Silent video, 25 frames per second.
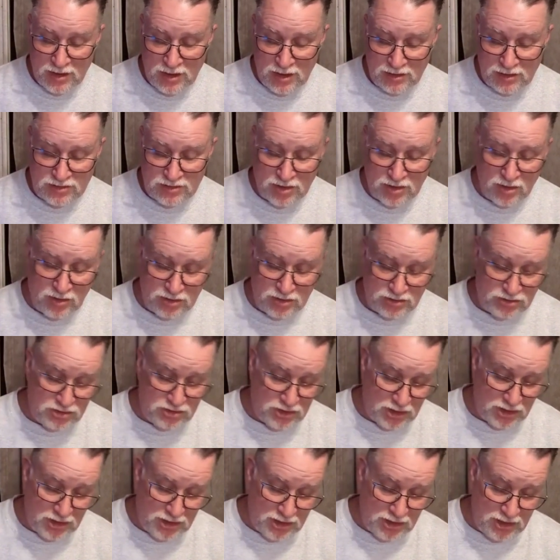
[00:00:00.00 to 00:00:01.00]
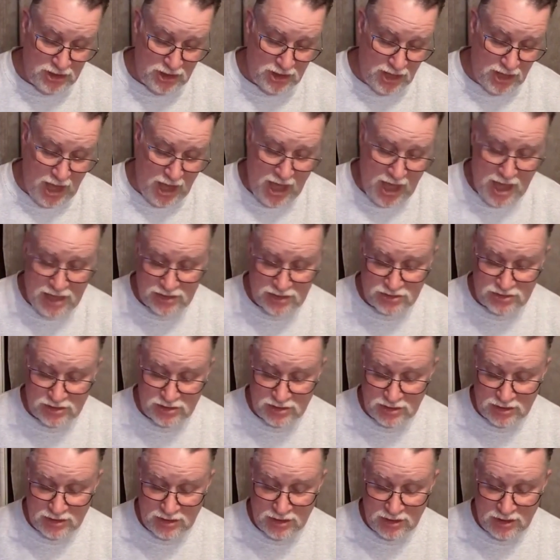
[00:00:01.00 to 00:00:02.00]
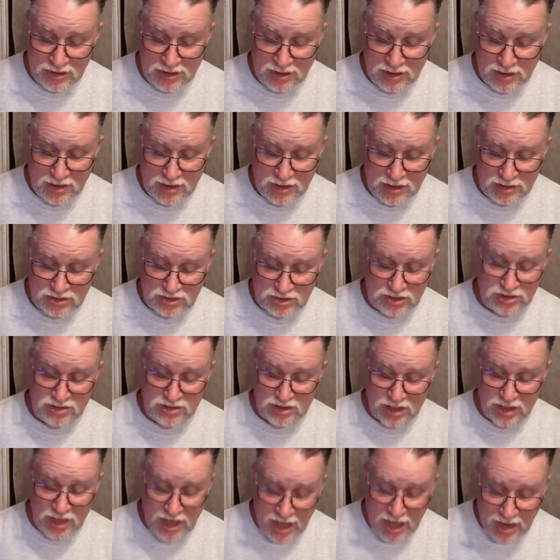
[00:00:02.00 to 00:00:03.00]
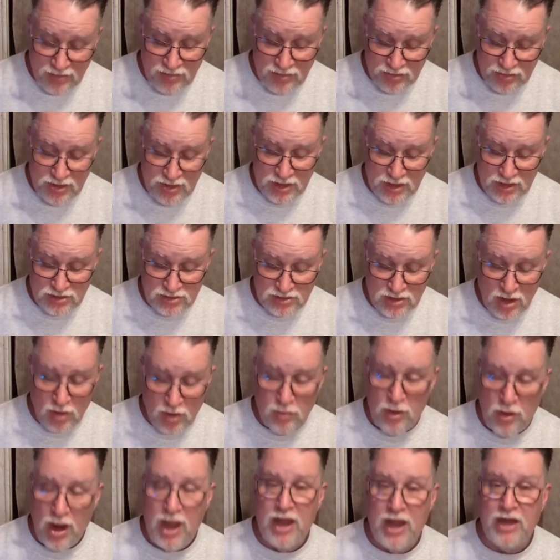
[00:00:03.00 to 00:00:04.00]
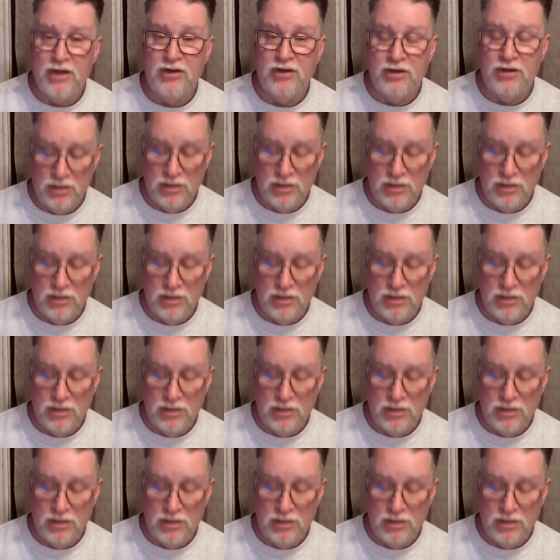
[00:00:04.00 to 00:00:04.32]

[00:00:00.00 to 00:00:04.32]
So he, she, he asked. She said, Everything is all right.